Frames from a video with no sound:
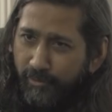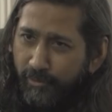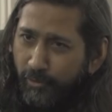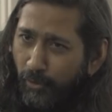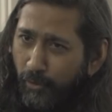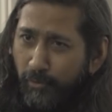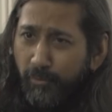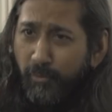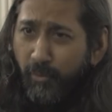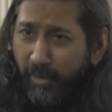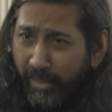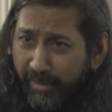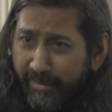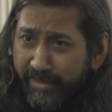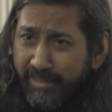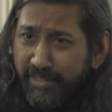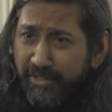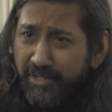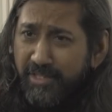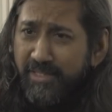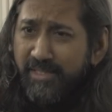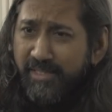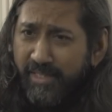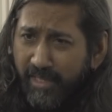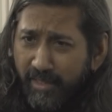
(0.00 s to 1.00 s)
Don't worry,
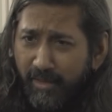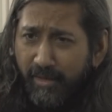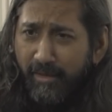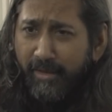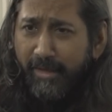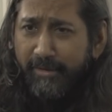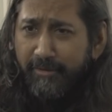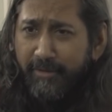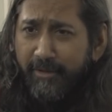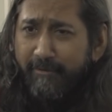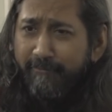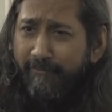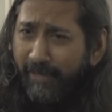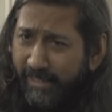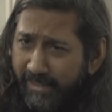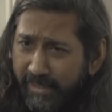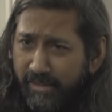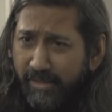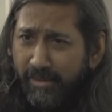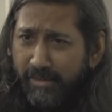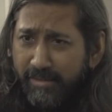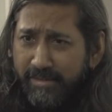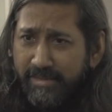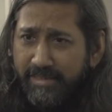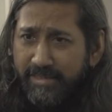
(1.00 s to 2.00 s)
just get electric
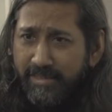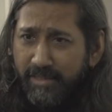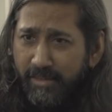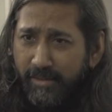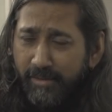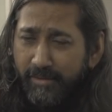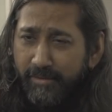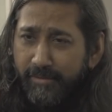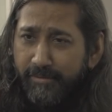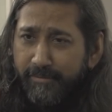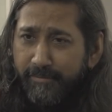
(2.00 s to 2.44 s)
vehicle instead.